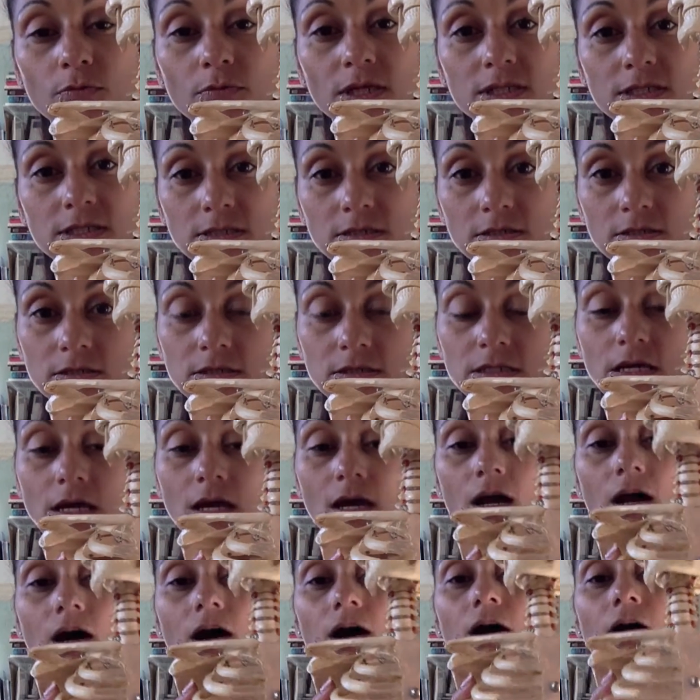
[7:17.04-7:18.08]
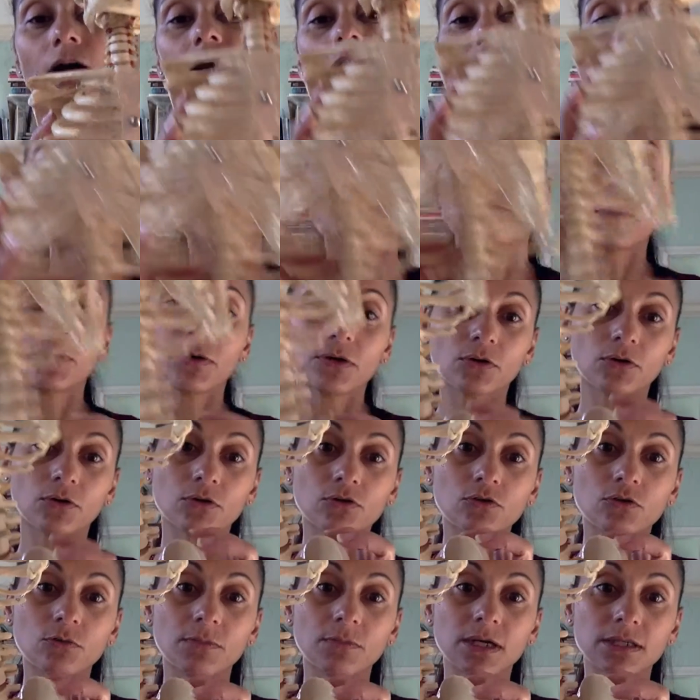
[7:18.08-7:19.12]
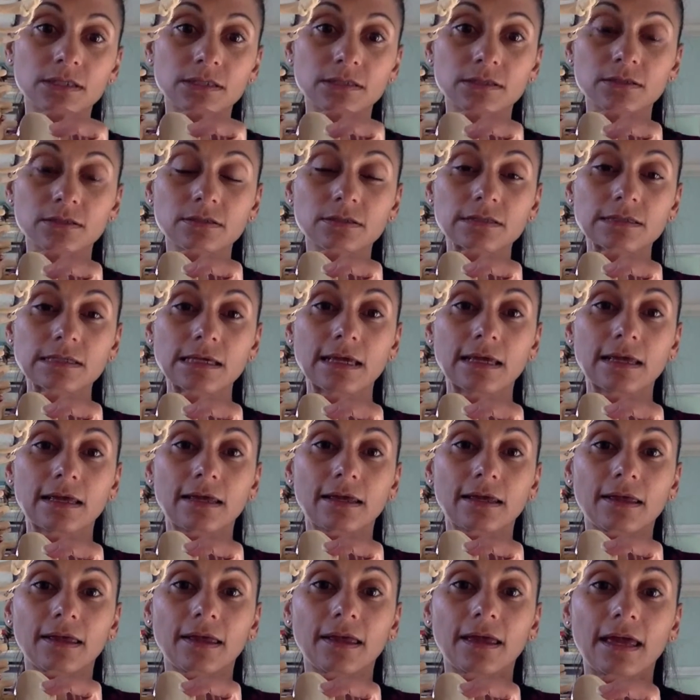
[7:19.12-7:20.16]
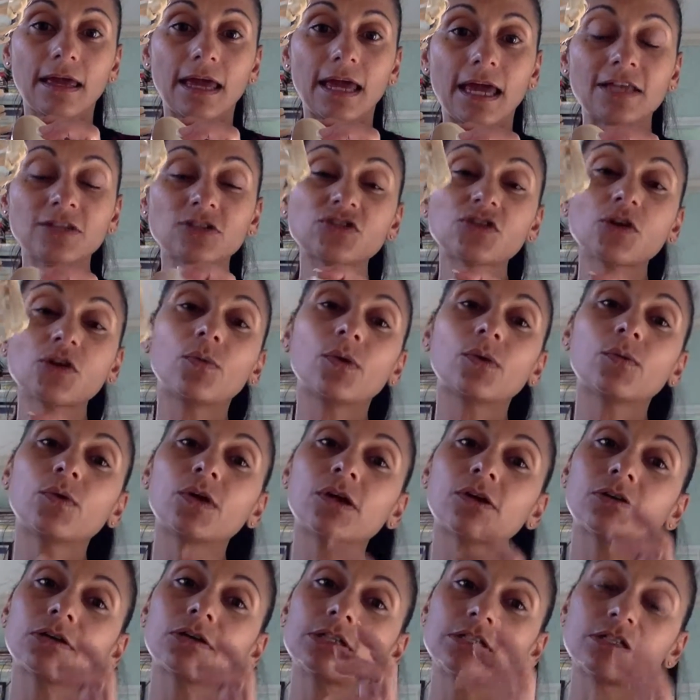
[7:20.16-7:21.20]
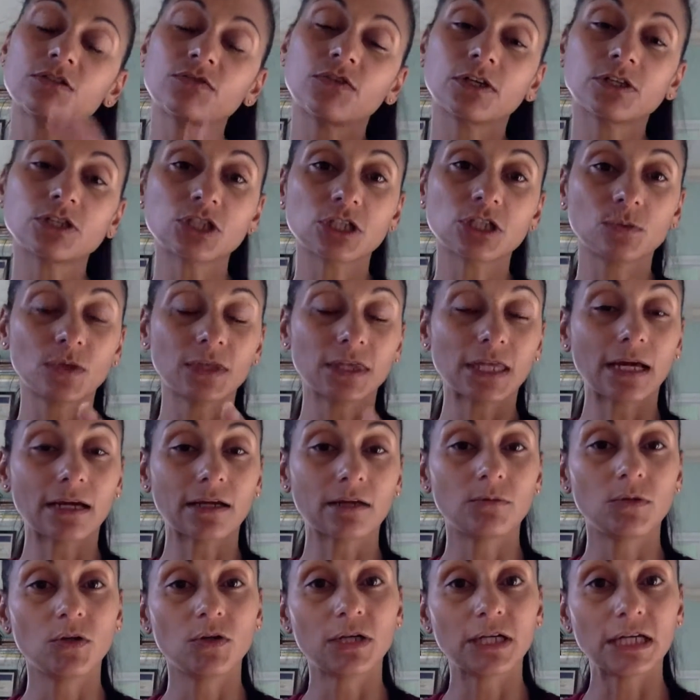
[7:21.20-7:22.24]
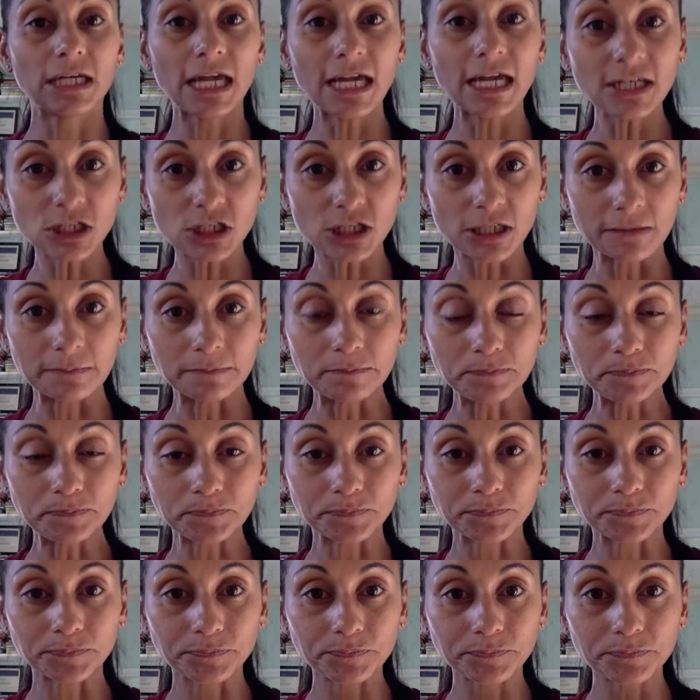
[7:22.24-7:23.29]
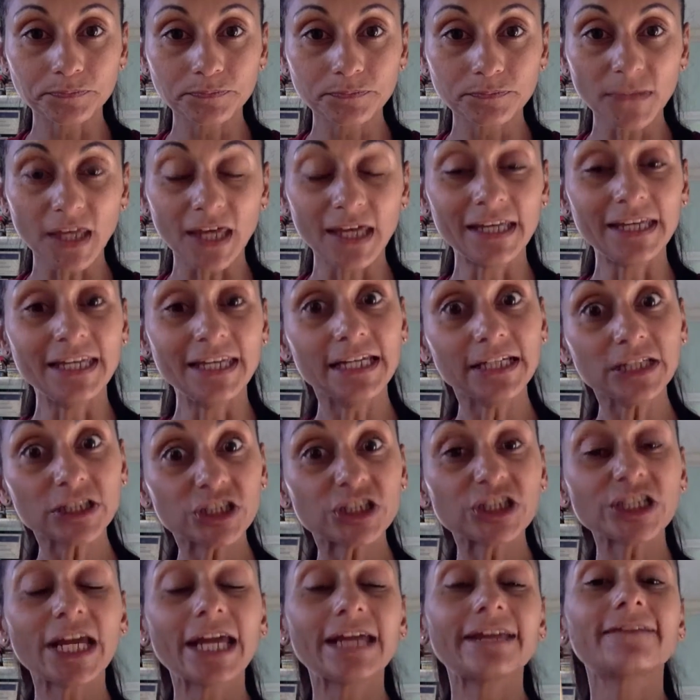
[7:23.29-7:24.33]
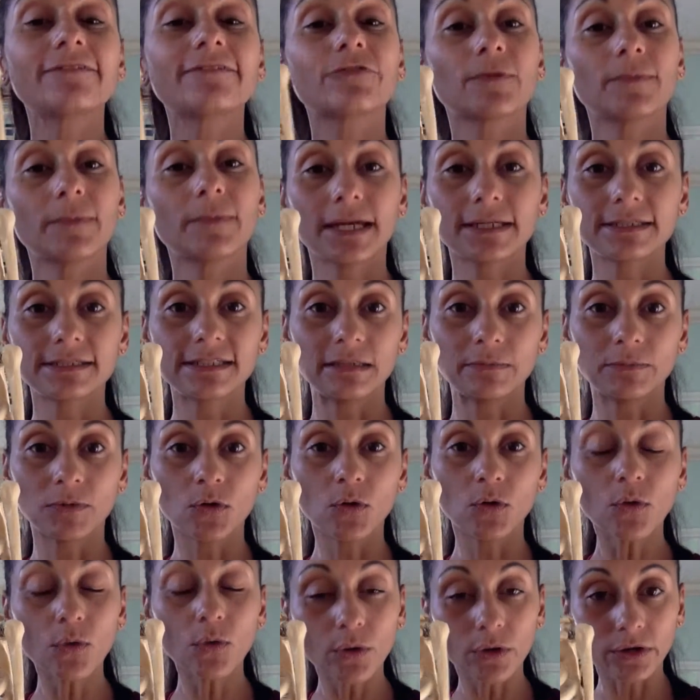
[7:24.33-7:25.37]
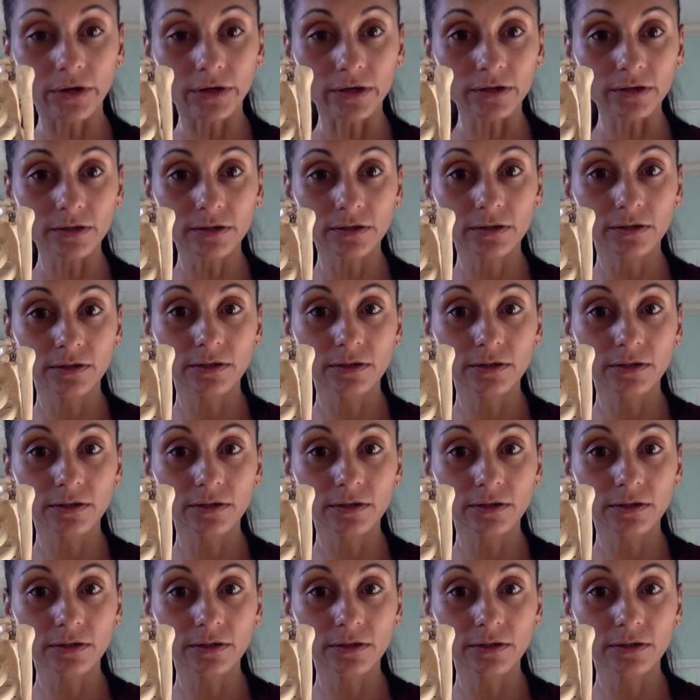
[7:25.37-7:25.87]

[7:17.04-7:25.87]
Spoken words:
muscles, our hip girdle muscles. And so when we are in dysfunction with that communication, initiated from that deep core,